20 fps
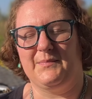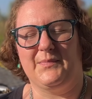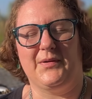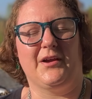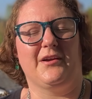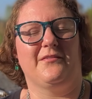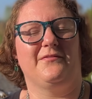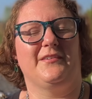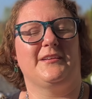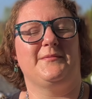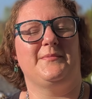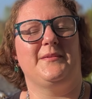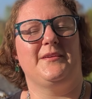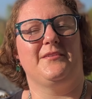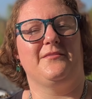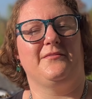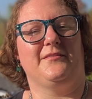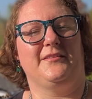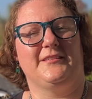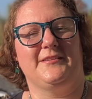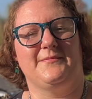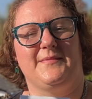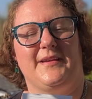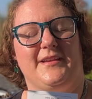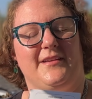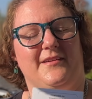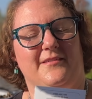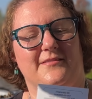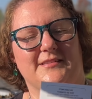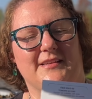perfect, beautiful
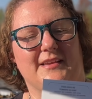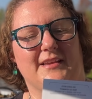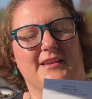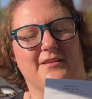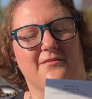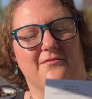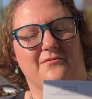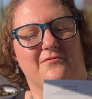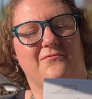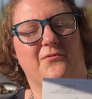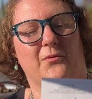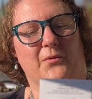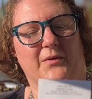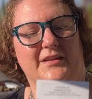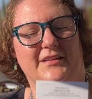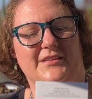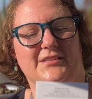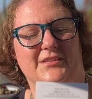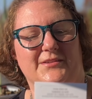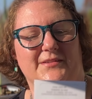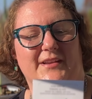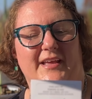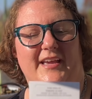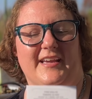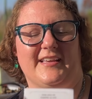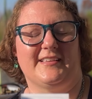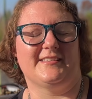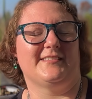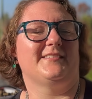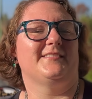tomatoes in 42
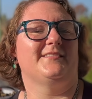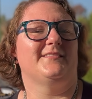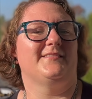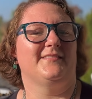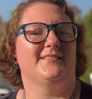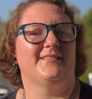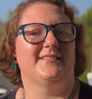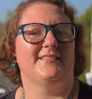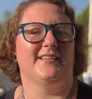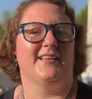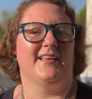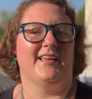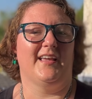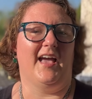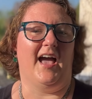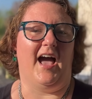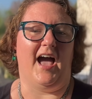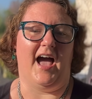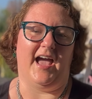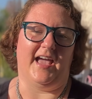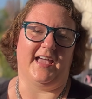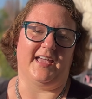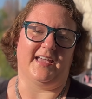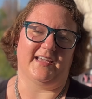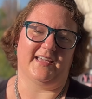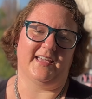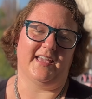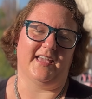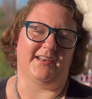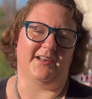days. I
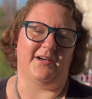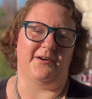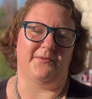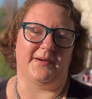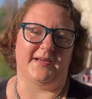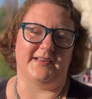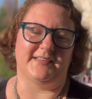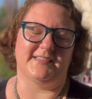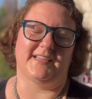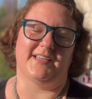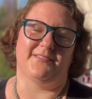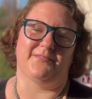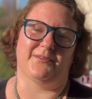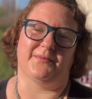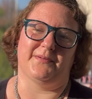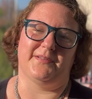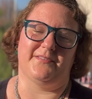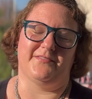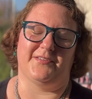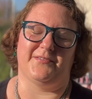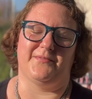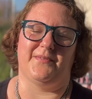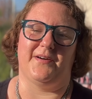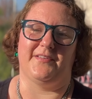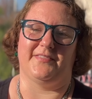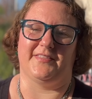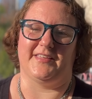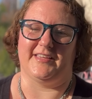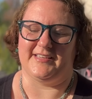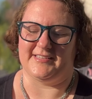cannot wait to give a review
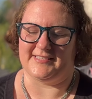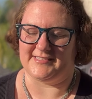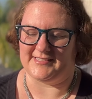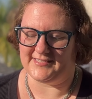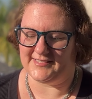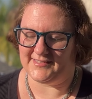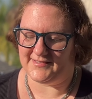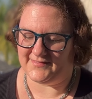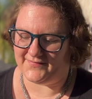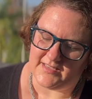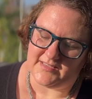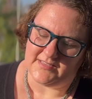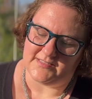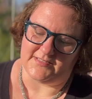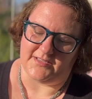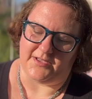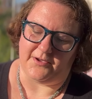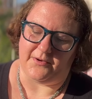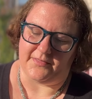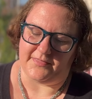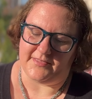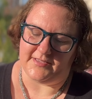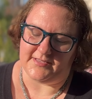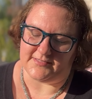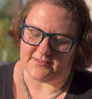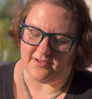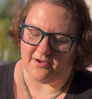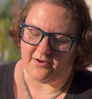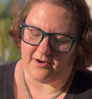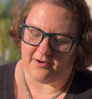on these. So these
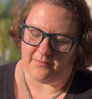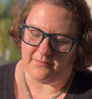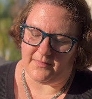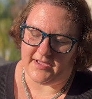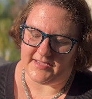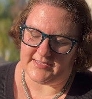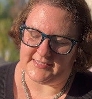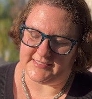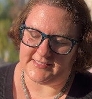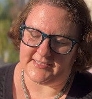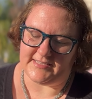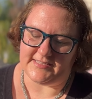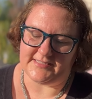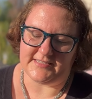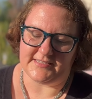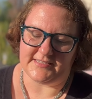are my Seeds